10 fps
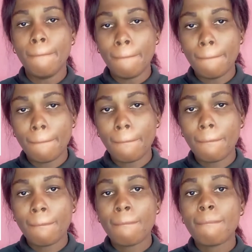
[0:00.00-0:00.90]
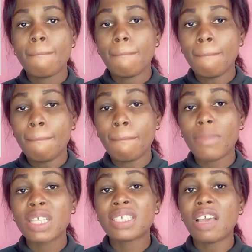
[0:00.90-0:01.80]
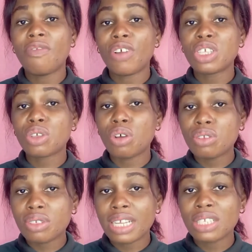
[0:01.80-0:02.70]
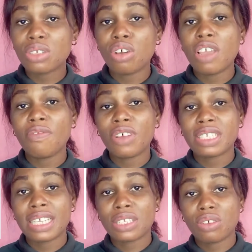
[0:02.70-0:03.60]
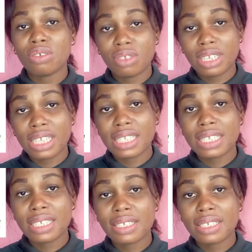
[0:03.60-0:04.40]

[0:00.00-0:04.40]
Mm. Is it a voiced consonant or a voiceless consonant?